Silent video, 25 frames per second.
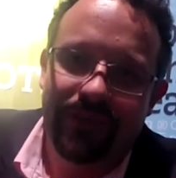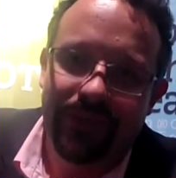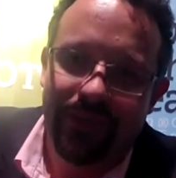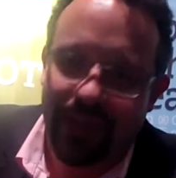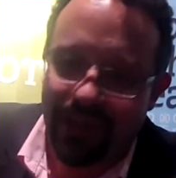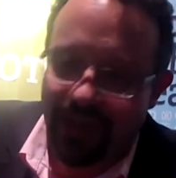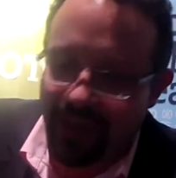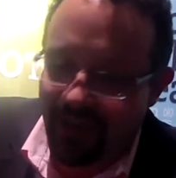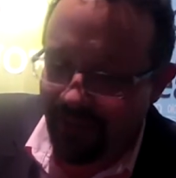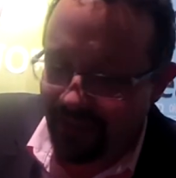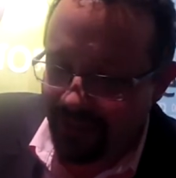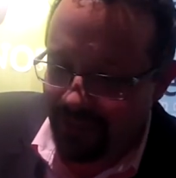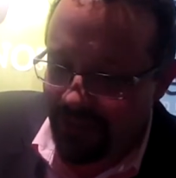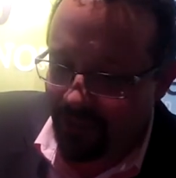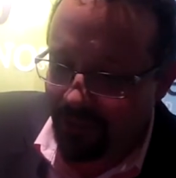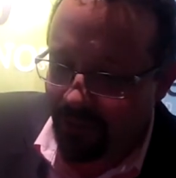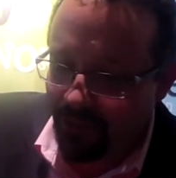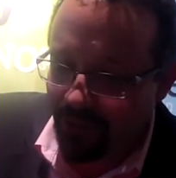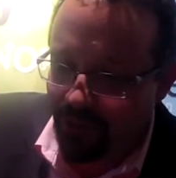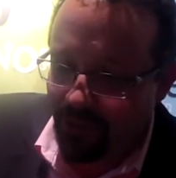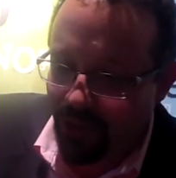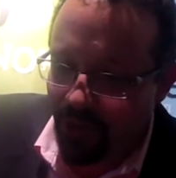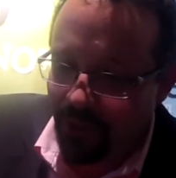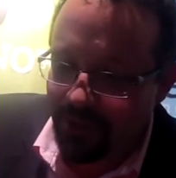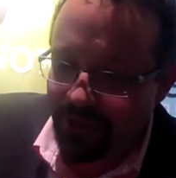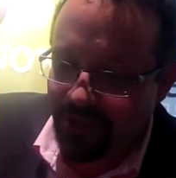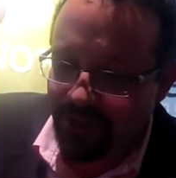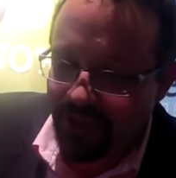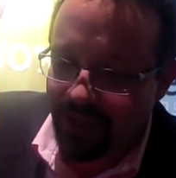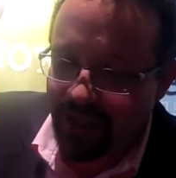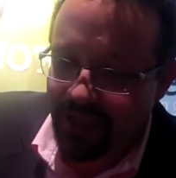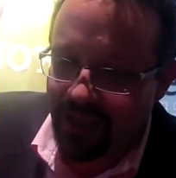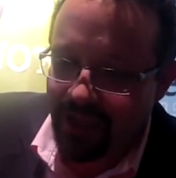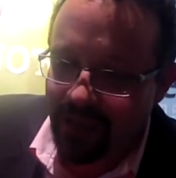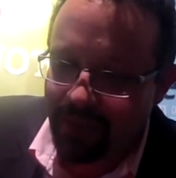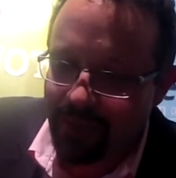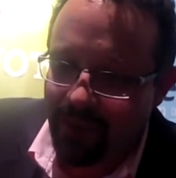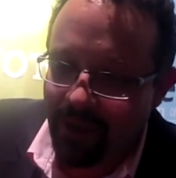Uh, someone who's always
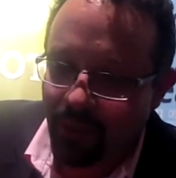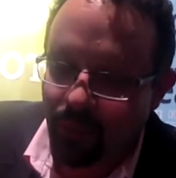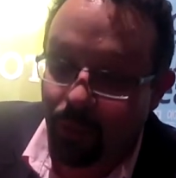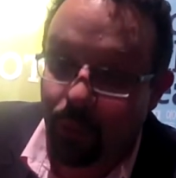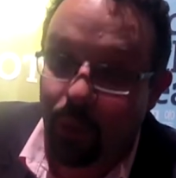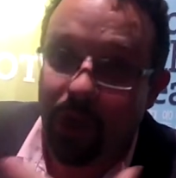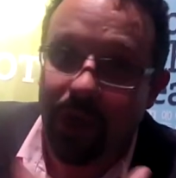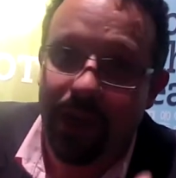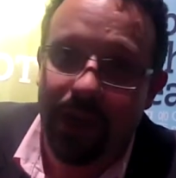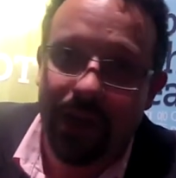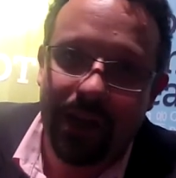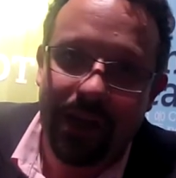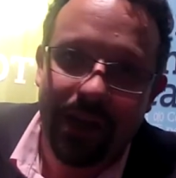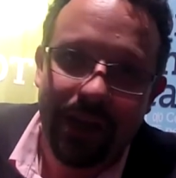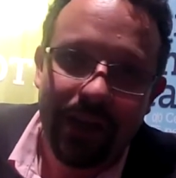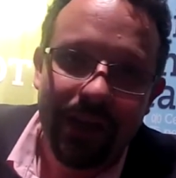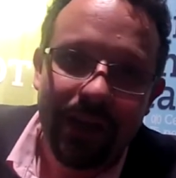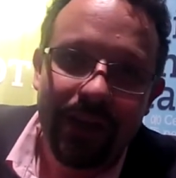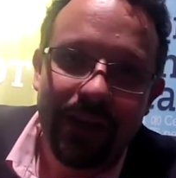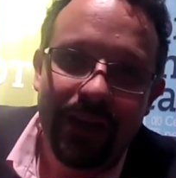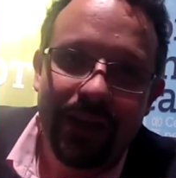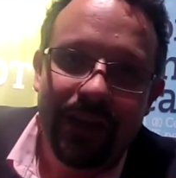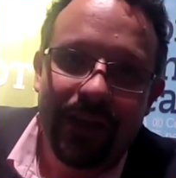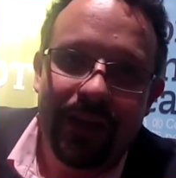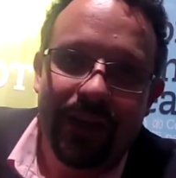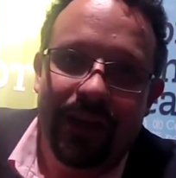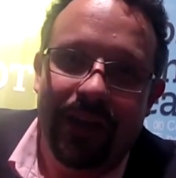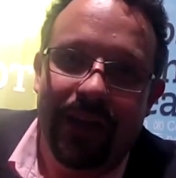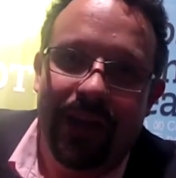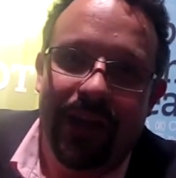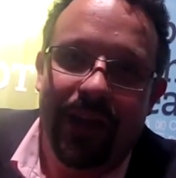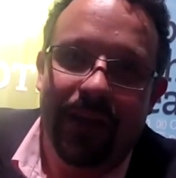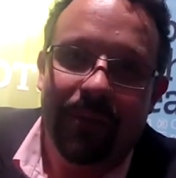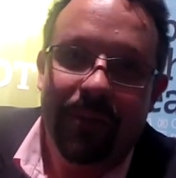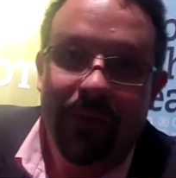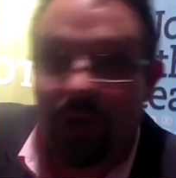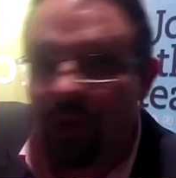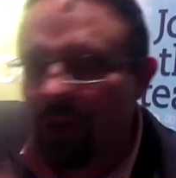thinking about work,
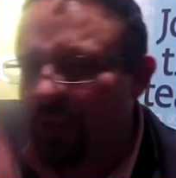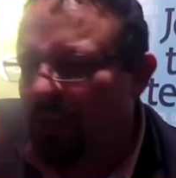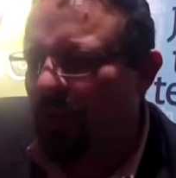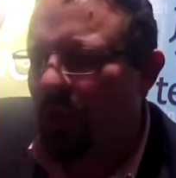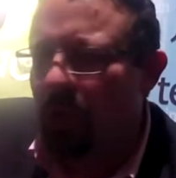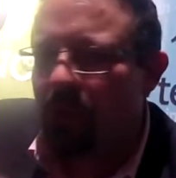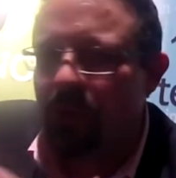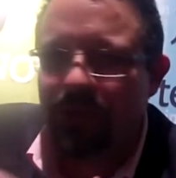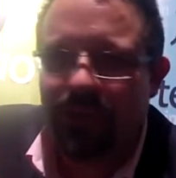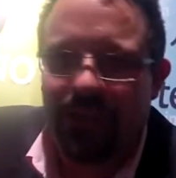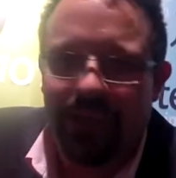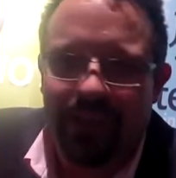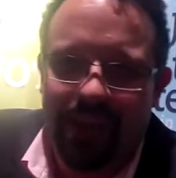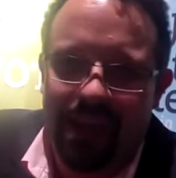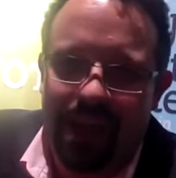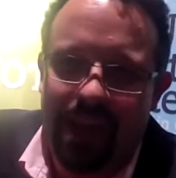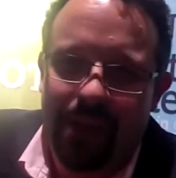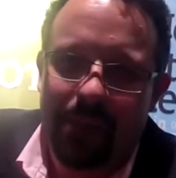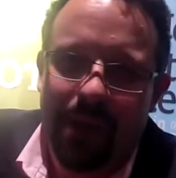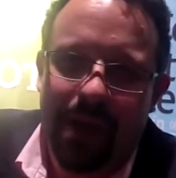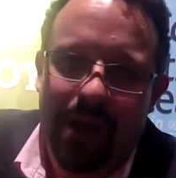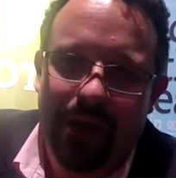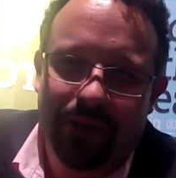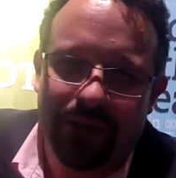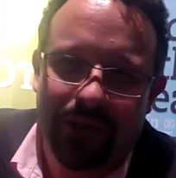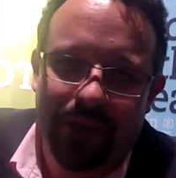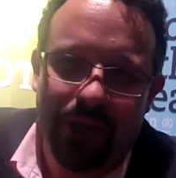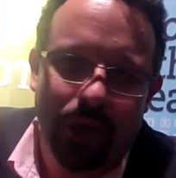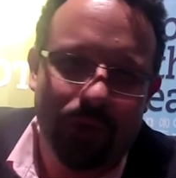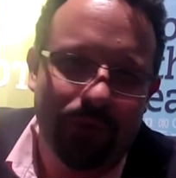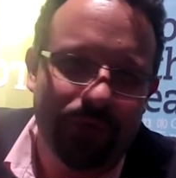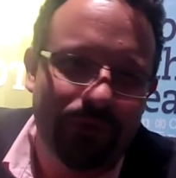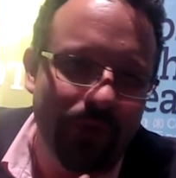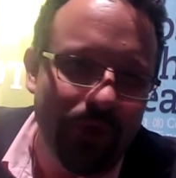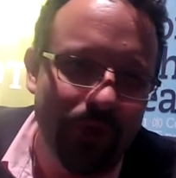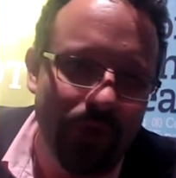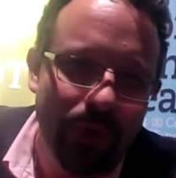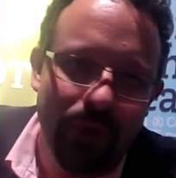but also always thinking about, you know,
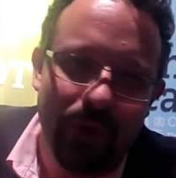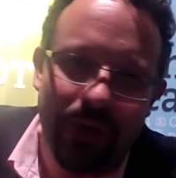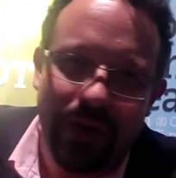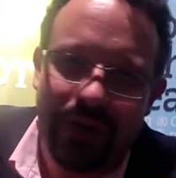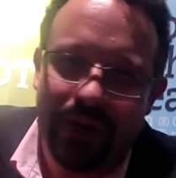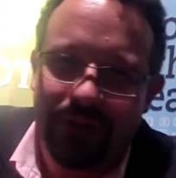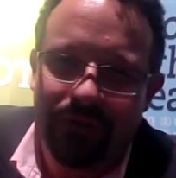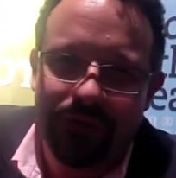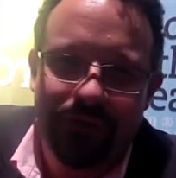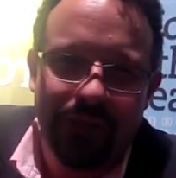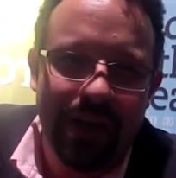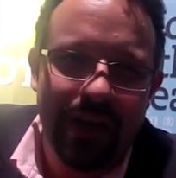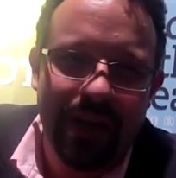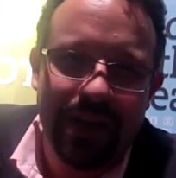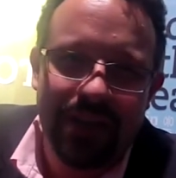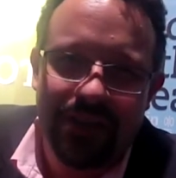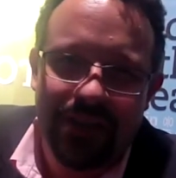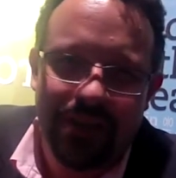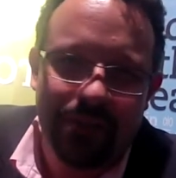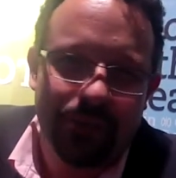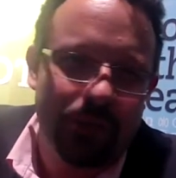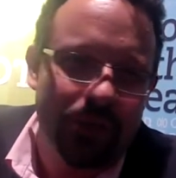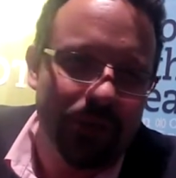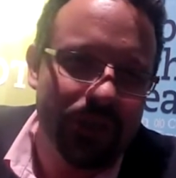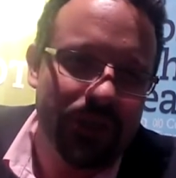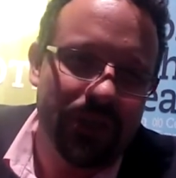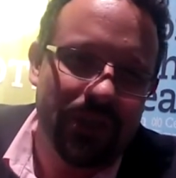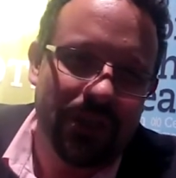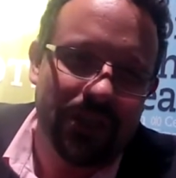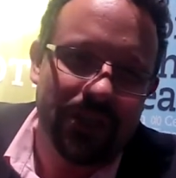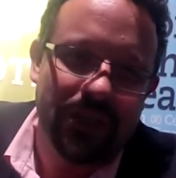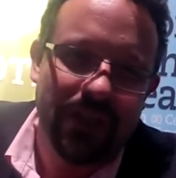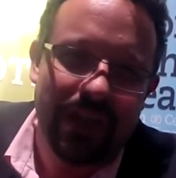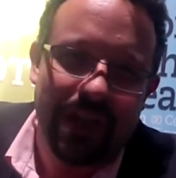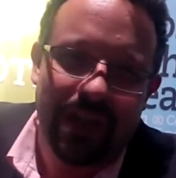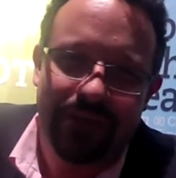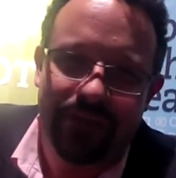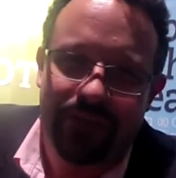food and friends and personal
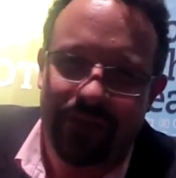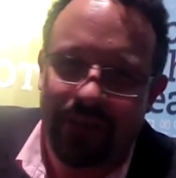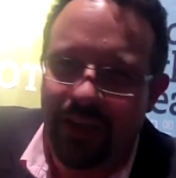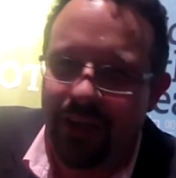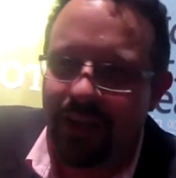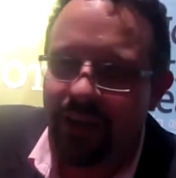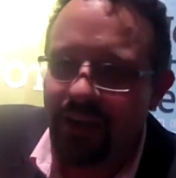stuff.